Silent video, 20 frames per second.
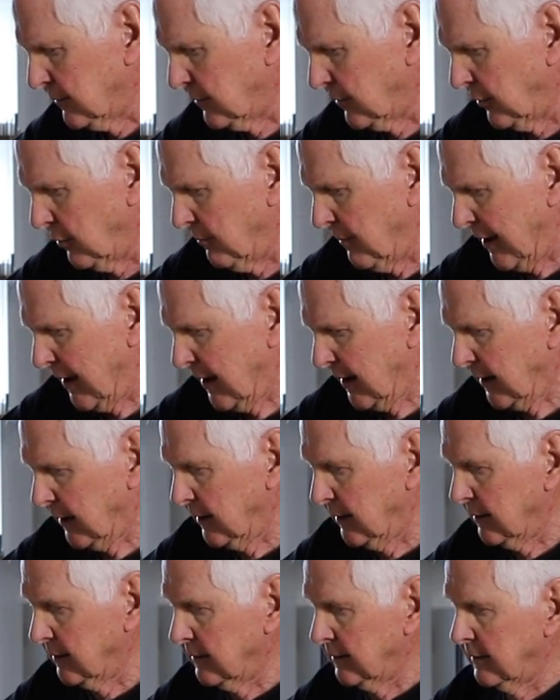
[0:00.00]
to make
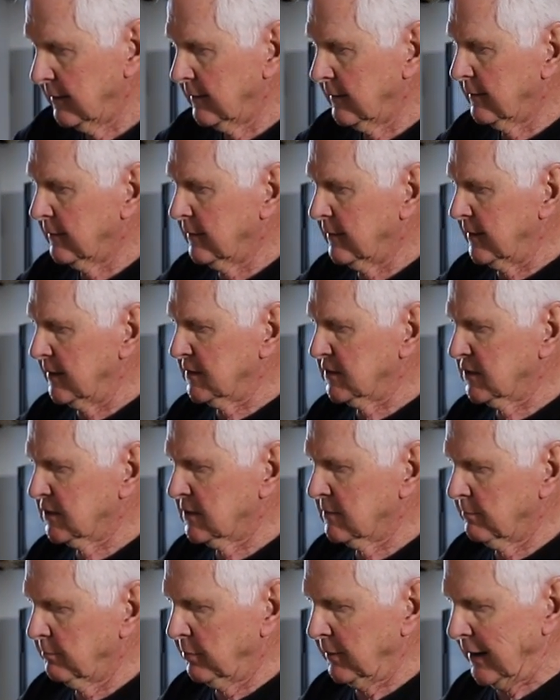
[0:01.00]

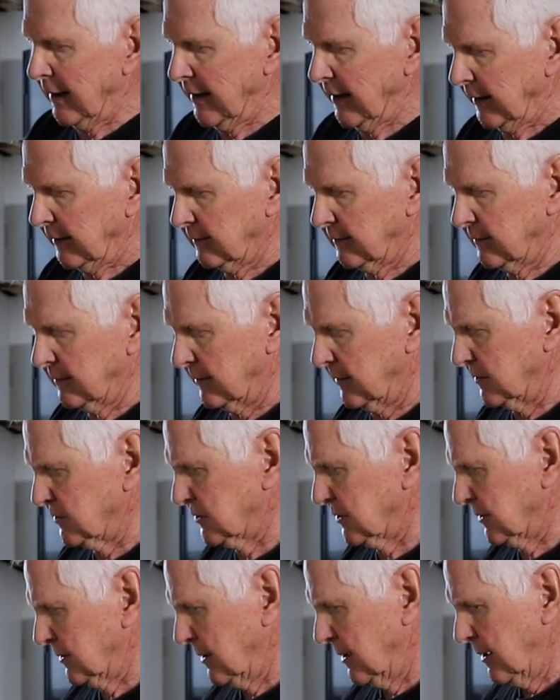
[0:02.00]
this plate.
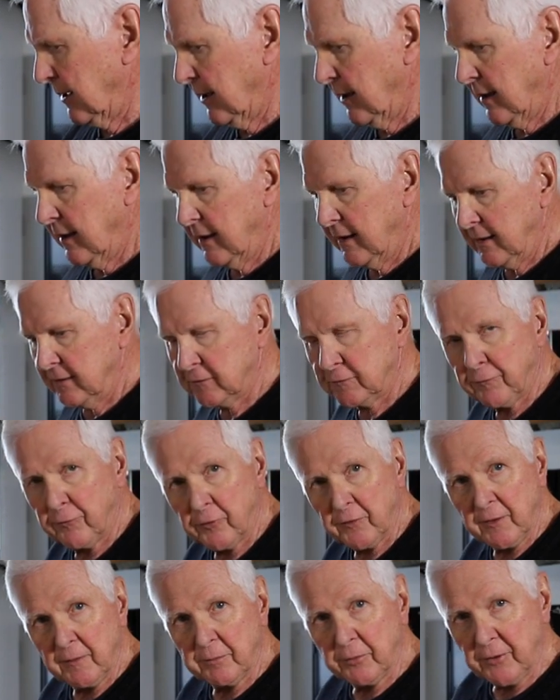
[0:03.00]
This is
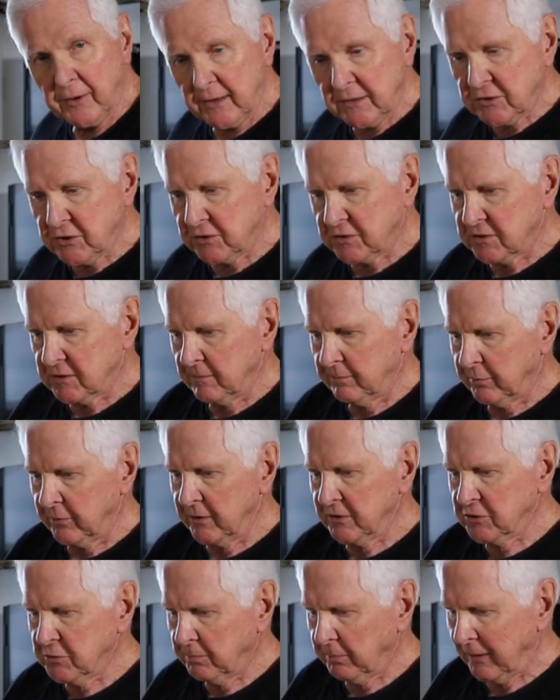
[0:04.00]
for the bridge. It's a
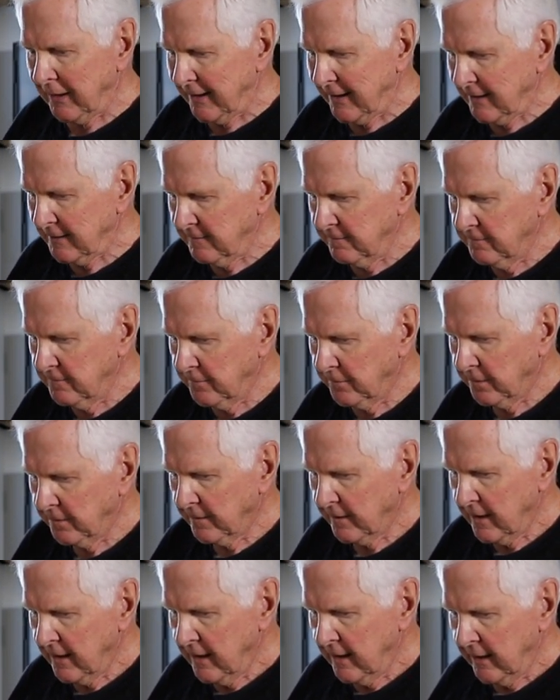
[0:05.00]
bridge plate.
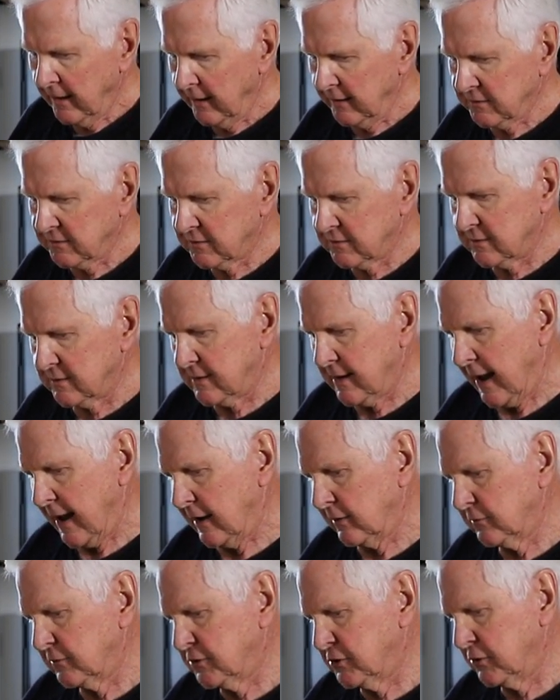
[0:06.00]
It's
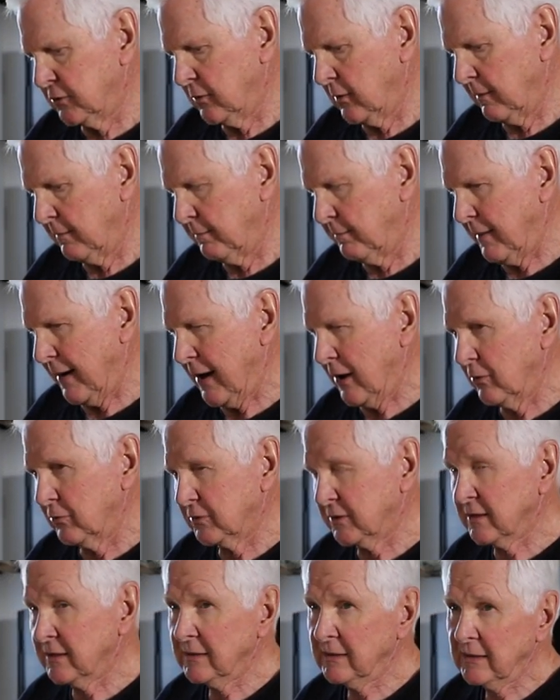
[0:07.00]
down to
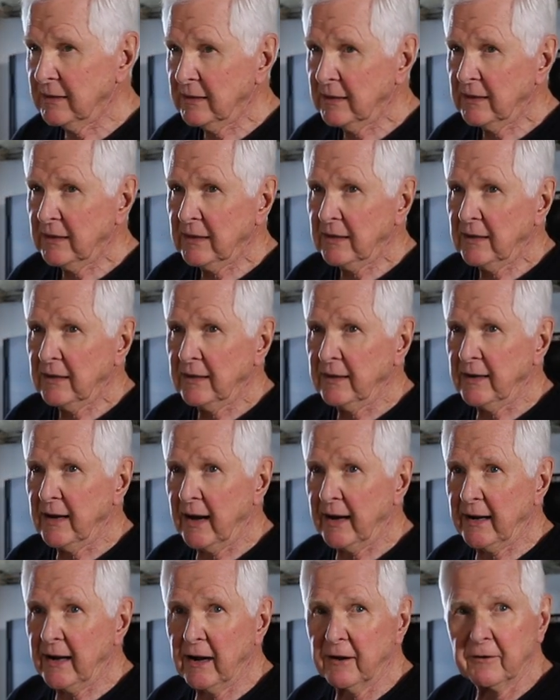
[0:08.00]
about
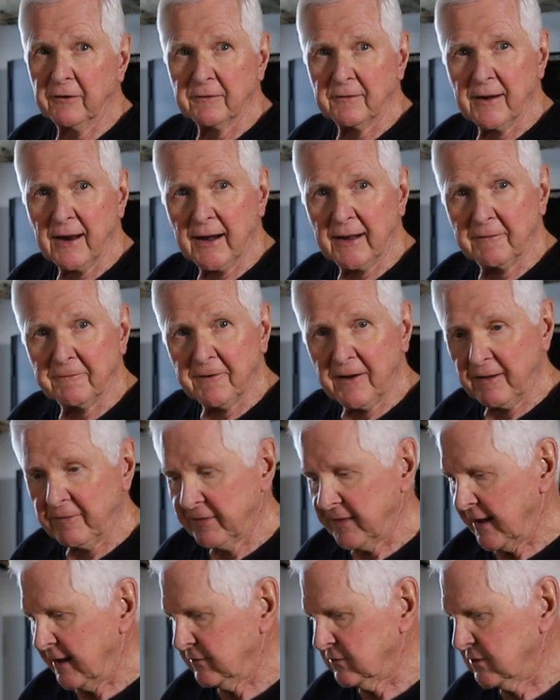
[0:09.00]
nine hundred
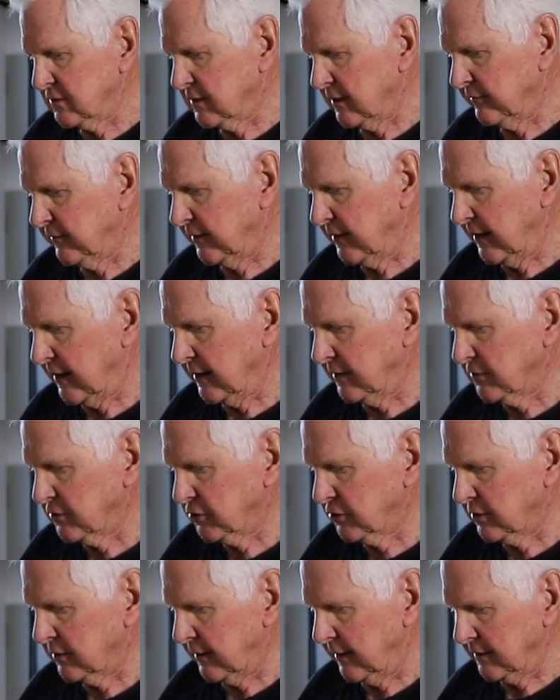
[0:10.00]
ninety-five thousandths of an
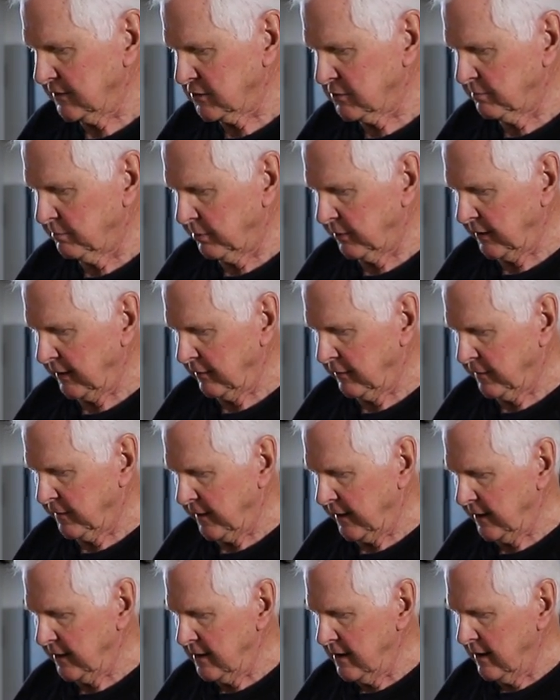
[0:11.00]
inch. It's pretty
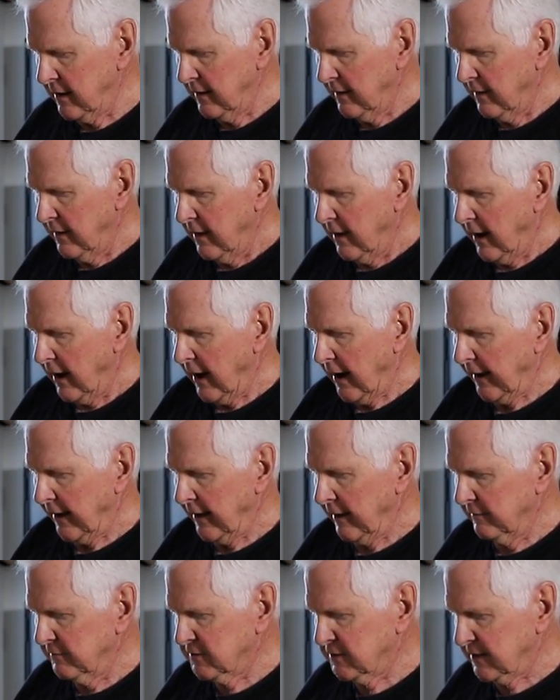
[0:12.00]
thin. I
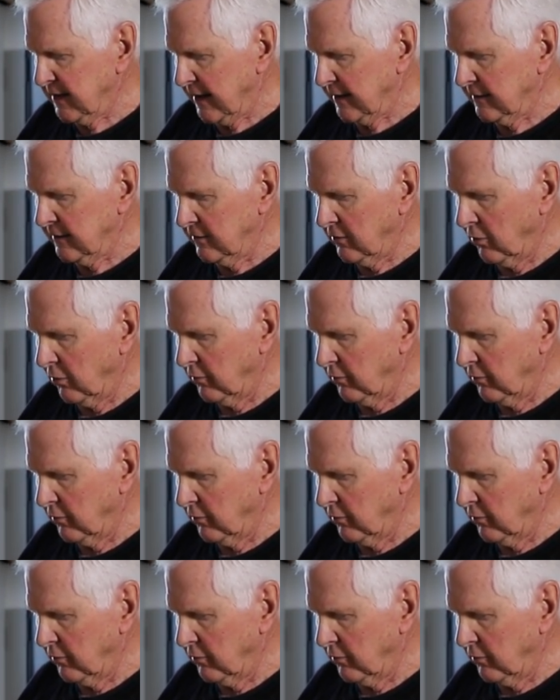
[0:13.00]
have sanded